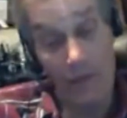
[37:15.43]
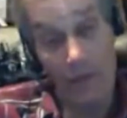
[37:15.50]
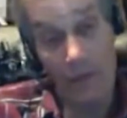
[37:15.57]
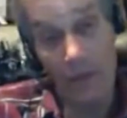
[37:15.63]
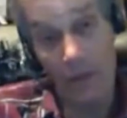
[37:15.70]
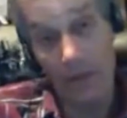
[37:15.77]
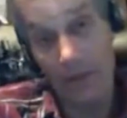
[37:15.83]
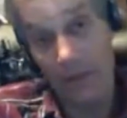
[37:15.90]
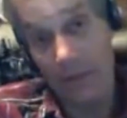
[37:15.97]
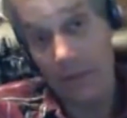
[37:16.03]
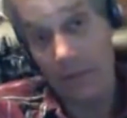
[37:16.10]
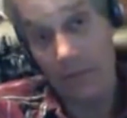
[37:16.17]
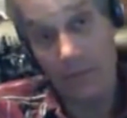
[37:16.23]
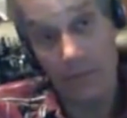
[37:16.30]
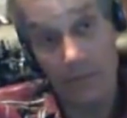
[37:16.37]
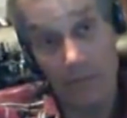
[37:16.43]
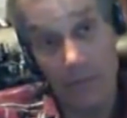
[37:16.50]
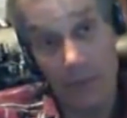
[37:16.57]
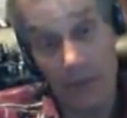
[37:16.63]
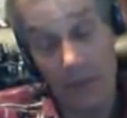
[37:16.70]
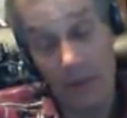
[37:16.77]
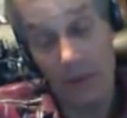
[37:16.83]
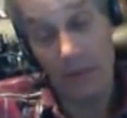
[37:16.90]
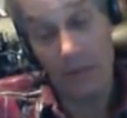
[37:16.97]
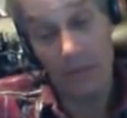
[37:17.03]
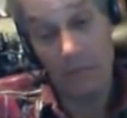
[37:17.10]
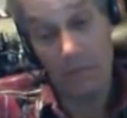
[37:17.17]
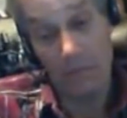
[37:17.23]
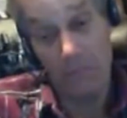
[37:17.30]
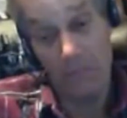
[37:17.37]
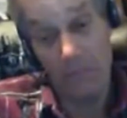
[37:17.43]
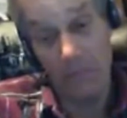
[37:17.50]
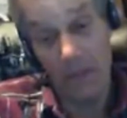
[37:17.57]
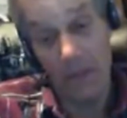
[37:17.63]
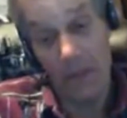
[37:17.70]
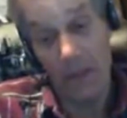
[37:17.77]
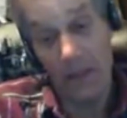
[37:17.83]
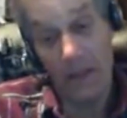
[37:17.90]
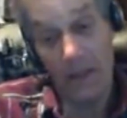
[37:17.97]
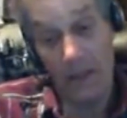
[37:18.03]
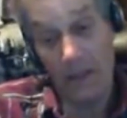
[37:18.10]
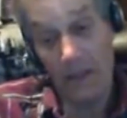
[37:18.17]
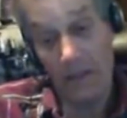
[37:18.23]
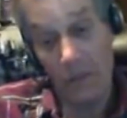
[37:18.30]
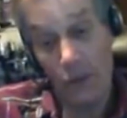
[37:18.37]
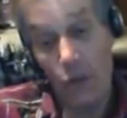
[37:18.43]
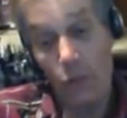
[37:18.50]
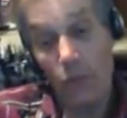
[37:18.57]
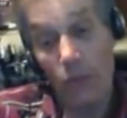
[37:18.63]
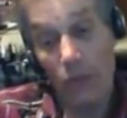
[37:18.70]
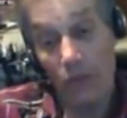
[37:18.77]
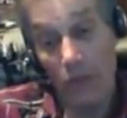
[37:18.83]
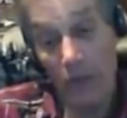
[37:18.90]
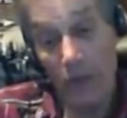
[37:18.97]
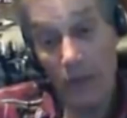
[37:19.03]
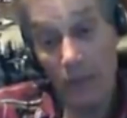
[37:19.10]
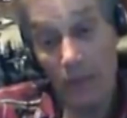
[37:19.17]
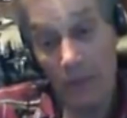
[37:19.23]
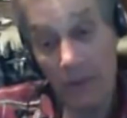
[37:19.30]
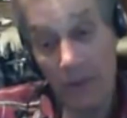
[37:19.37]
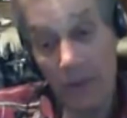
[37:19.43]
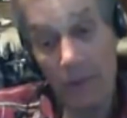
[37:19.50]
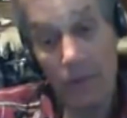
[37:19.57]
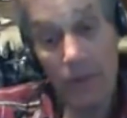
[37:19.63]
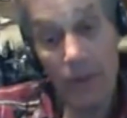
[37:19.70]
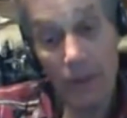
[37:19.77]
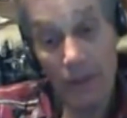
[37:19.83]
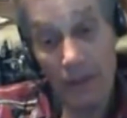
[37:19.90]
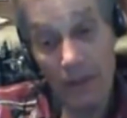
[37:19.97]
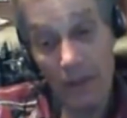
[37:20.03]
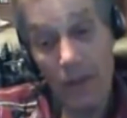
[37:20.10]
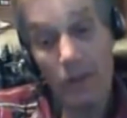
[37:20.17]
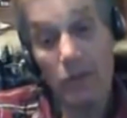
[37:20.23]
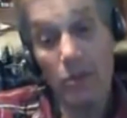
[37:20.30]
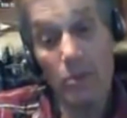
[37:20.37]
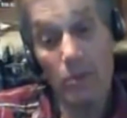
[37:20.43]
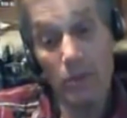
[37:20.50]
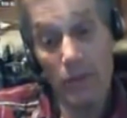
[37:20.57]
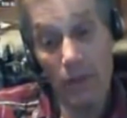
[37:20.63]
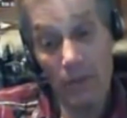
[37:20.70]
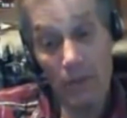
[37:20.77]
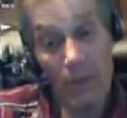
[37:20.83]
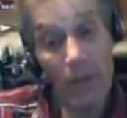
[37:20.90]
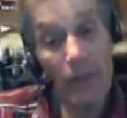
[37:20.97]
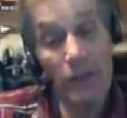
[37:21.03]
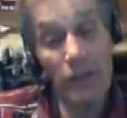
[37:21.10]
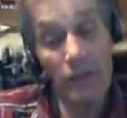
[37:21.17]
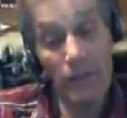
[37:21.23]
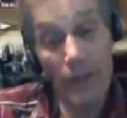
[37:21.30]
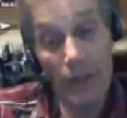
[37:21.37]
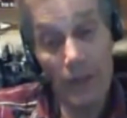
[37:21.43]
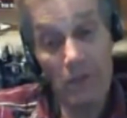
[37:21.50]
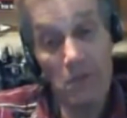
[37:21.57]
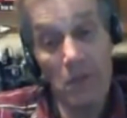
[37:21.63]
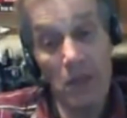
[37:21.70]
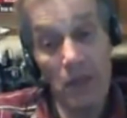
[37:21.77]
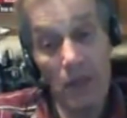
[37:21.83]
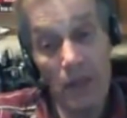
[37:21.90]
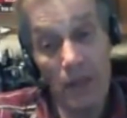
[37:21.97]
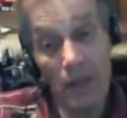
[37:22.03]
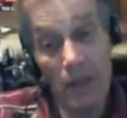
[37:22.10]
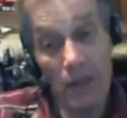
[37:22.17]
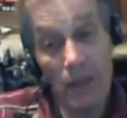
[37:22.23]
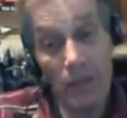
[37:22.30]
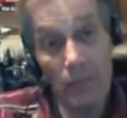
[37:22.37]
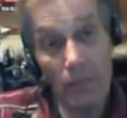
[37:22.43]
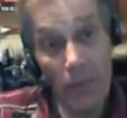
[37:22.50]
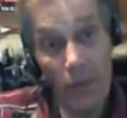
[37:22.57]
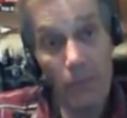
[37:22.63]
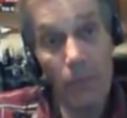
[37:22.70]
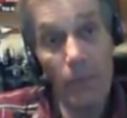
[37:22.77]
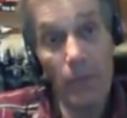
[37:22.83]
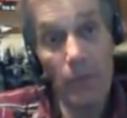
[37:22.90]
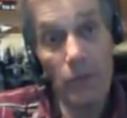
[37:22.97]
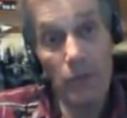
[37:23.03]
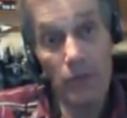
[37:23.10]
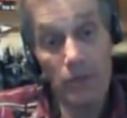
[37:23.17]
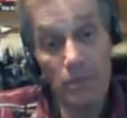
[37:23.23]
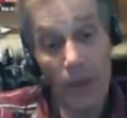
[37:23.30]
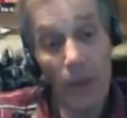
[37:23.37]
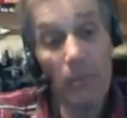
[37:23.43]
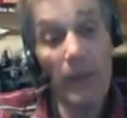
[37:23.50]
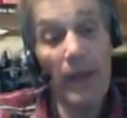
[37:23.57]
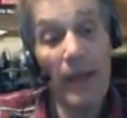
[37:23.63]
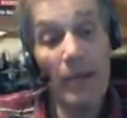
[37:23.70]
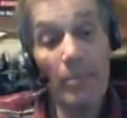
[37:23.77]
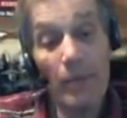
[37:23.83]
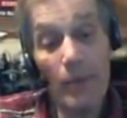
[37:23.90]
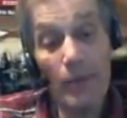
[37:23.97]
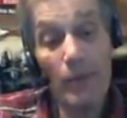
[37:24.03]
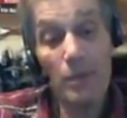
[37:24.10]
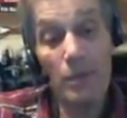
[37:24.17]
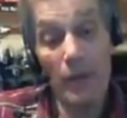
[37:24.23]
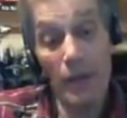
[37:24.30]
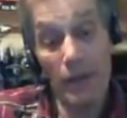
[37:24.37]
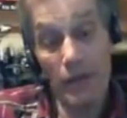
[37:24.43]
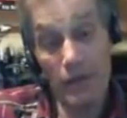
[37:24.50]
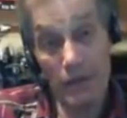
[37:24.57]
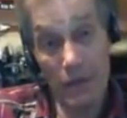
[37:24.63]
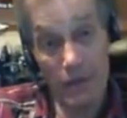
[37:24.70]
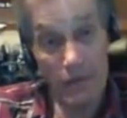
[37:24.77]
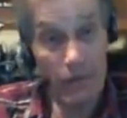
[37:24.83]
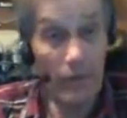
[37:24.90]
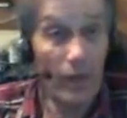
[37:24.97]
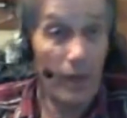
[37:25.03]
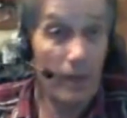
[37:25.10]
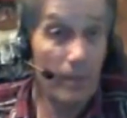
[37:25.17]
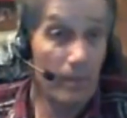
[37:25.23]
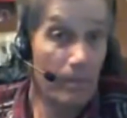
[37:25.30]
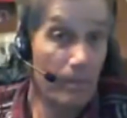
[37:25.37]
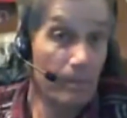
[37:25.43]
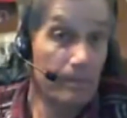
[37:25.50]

You let a nuke build up and keep stacking honey super on it and manage it right, they'll probably outproduce an 8 or 10 frame